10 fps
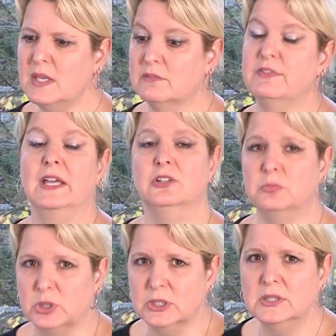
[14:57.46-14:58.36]

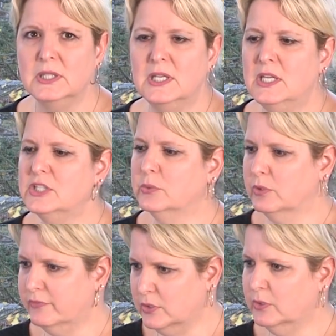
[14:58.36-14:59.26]
available to
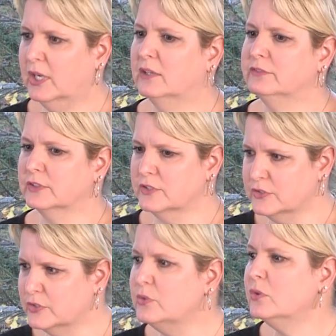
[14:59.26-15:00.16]
review an offer, to
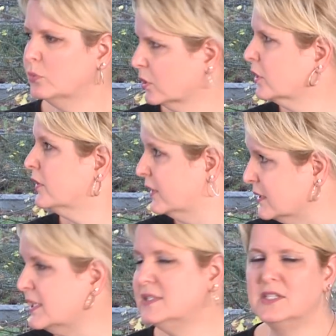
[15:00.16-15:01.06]
do the work that
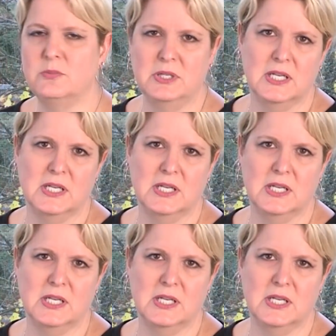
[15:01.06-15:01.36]
needs to be